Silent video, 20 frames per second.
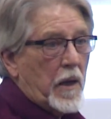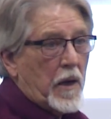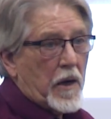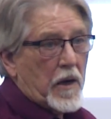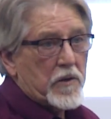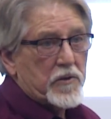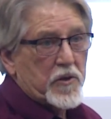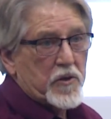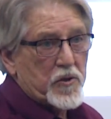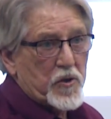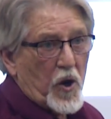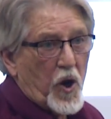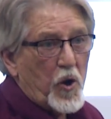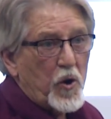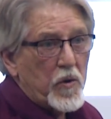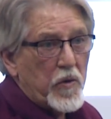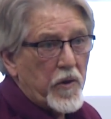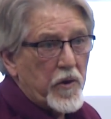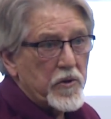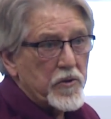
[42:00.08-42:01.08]
because
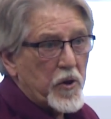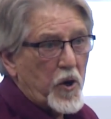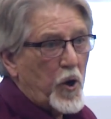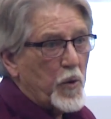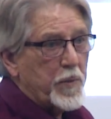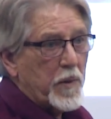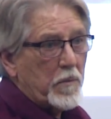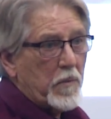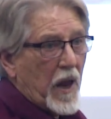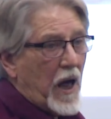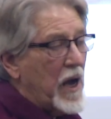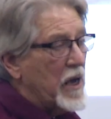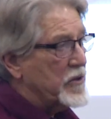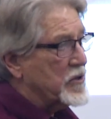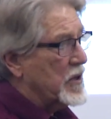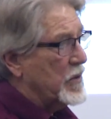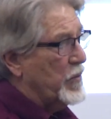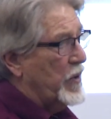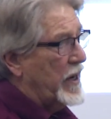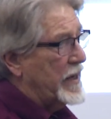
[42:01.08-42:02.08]
there's an open
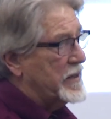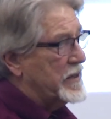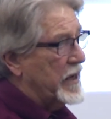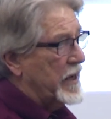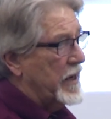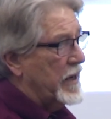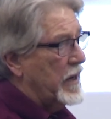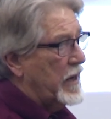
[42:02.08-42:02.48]
blossom right there.